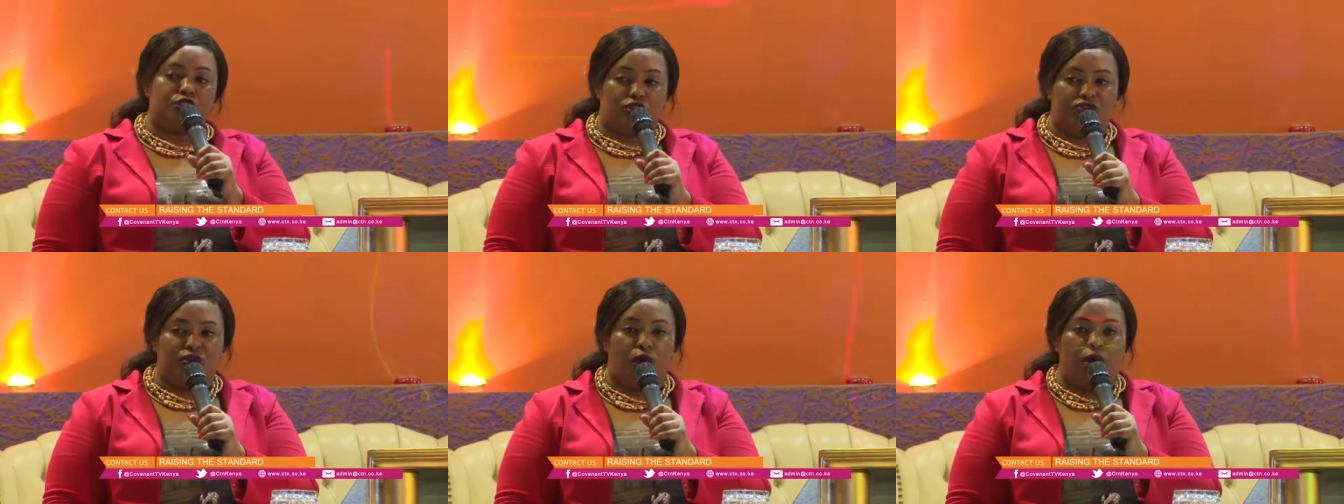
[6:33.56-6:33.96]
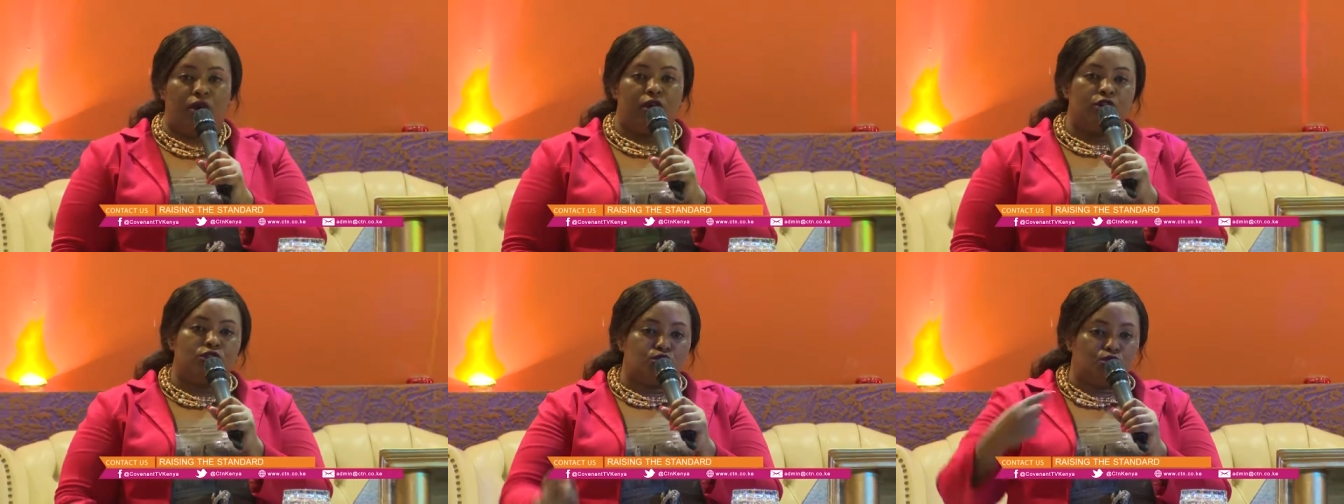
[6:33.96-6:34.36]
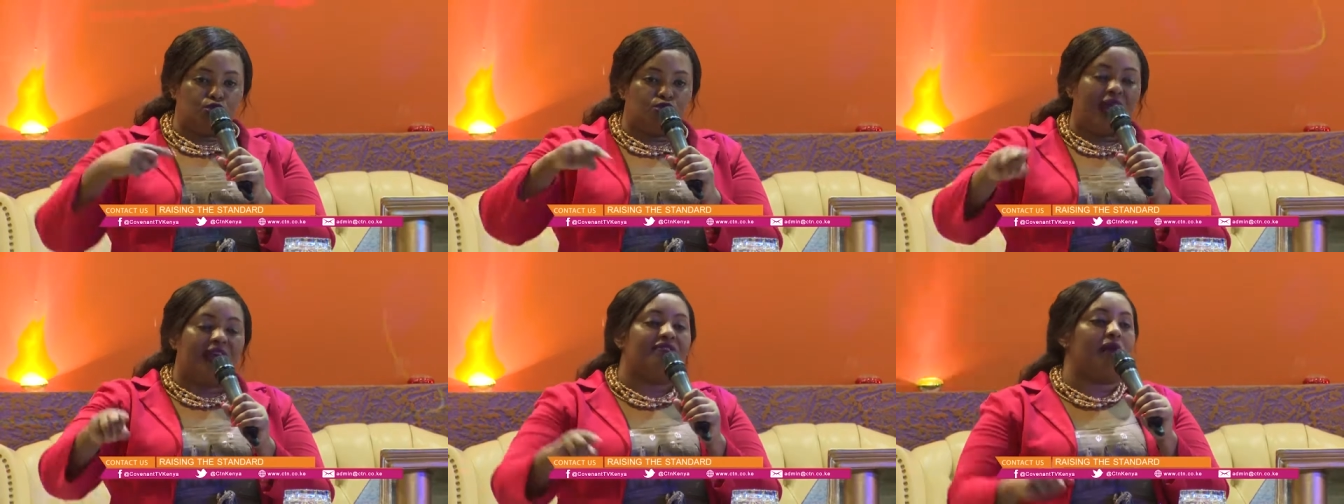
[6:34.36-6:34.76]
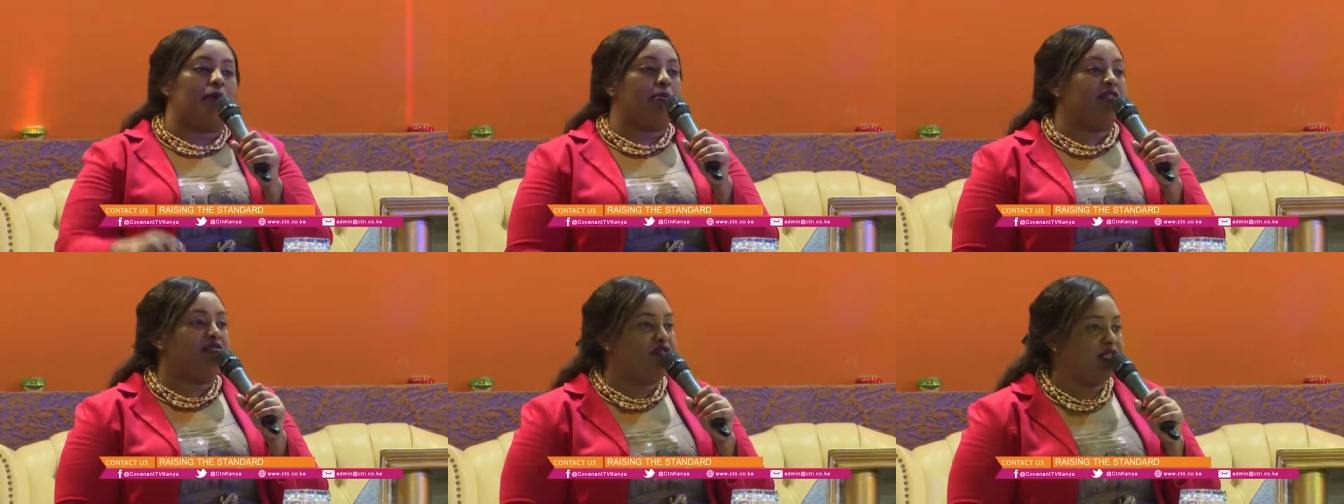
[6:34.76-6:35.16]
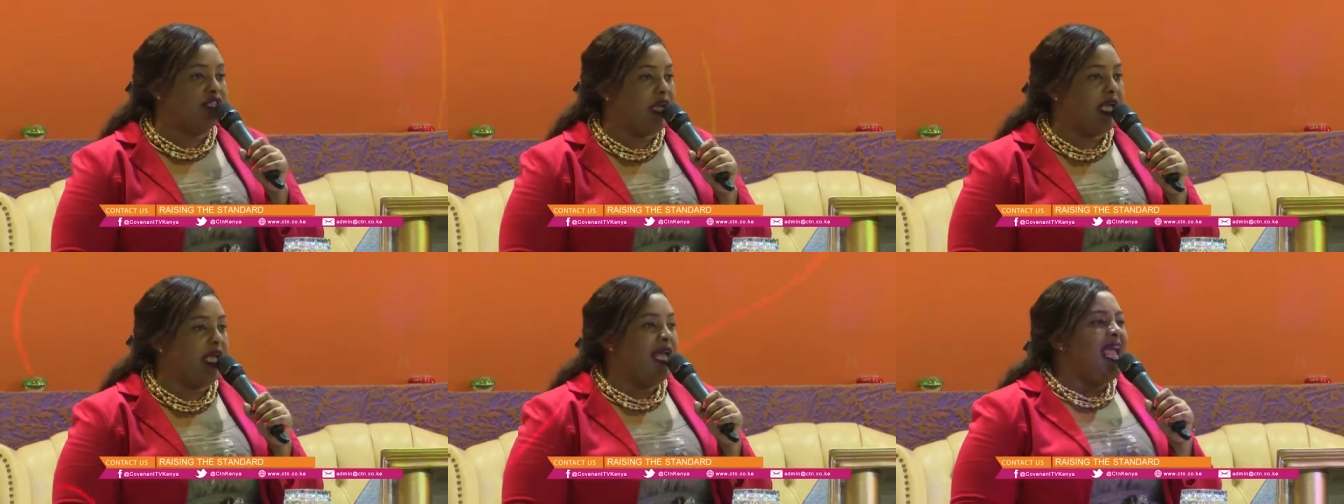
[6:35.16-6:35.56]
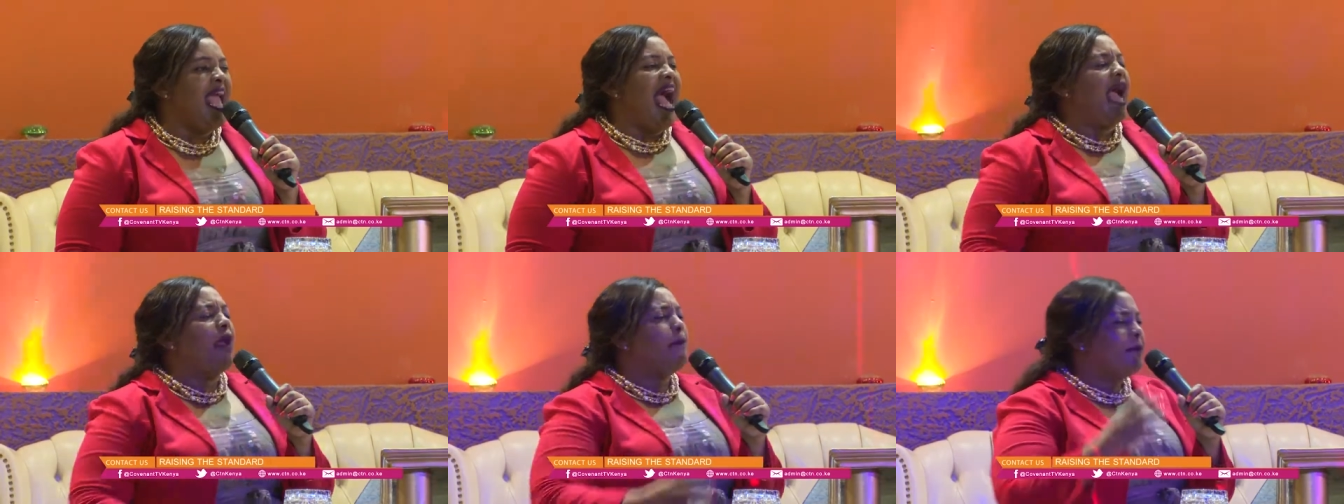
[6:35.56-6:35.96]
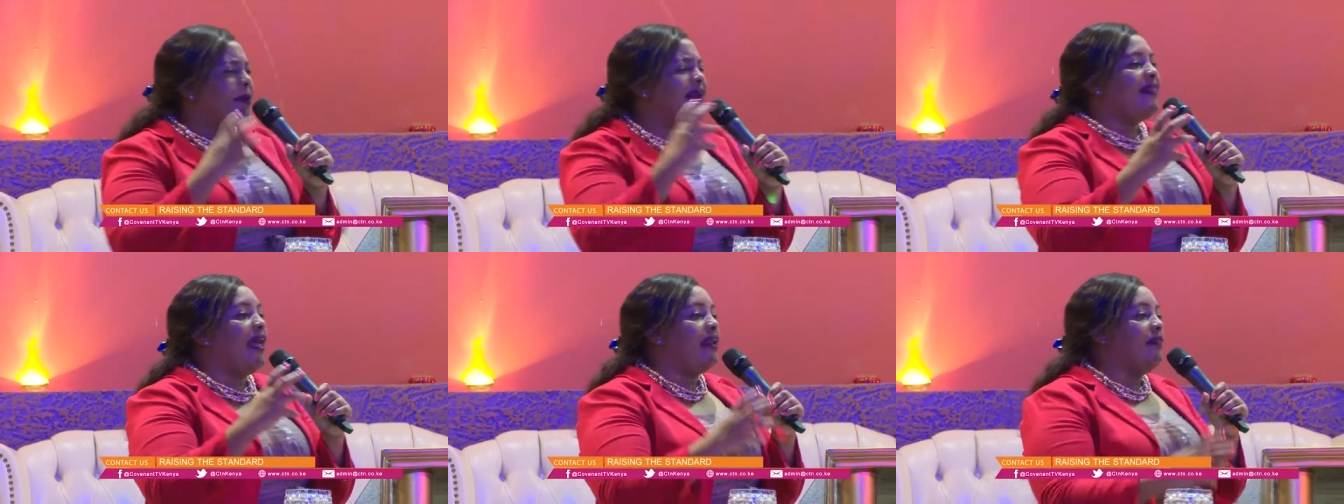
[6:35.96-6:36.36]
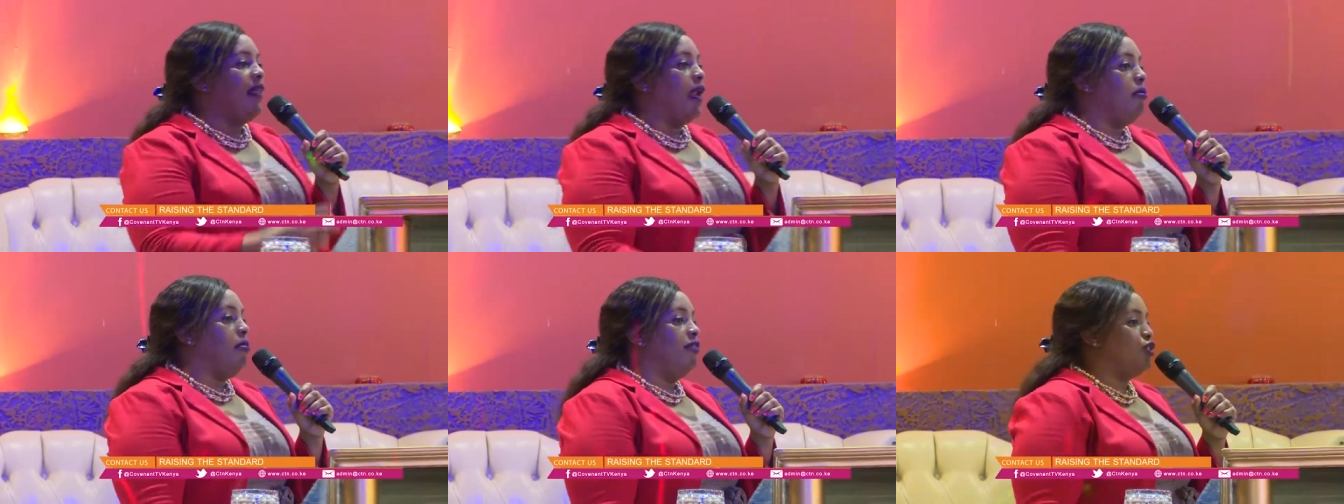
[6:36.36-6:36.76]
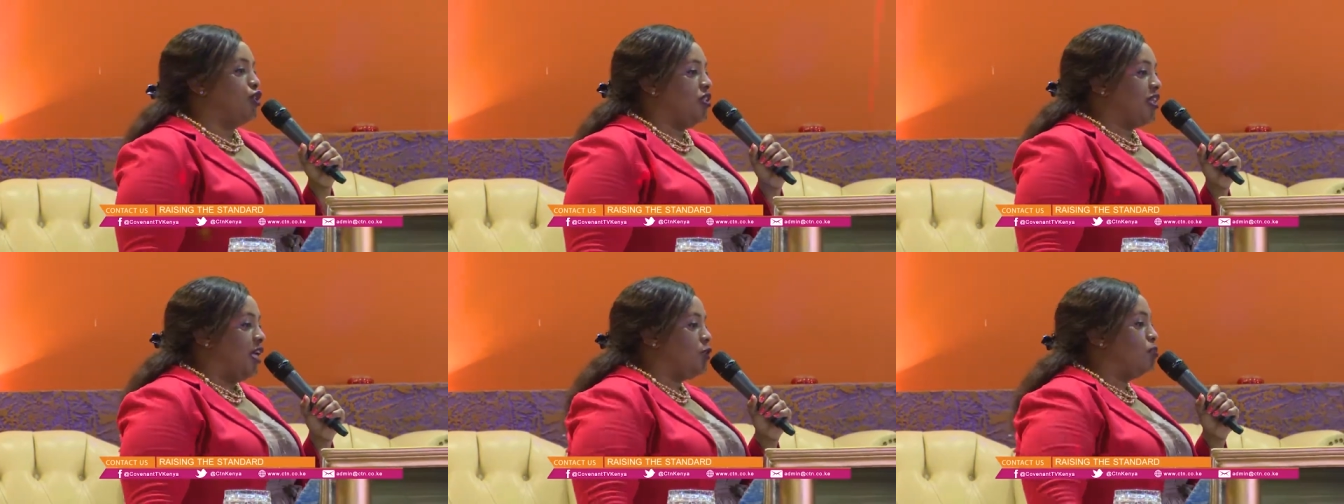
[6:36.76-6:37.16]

of God to drive them every day. I pray that in the name of Jesus,